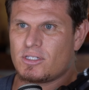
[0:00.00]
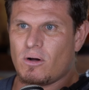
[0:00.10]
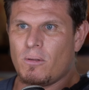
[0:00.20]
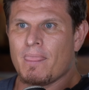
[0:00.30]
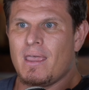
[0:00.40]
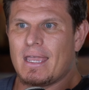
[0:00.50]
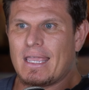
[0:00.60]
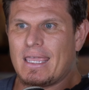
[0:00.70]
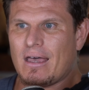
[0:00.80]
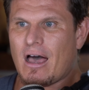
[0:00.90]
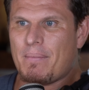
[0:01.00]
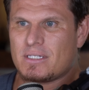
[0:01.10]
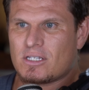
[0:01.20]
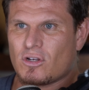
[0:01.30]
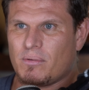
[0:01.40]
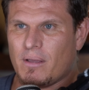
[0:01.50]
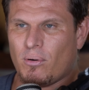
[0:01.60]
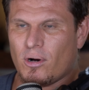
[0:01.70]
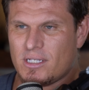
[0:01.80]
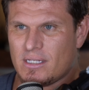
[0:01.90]
So GitHub is extremely
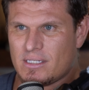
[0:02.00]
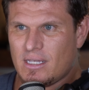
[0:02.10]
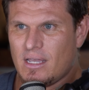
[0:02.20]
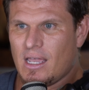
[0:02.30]
important.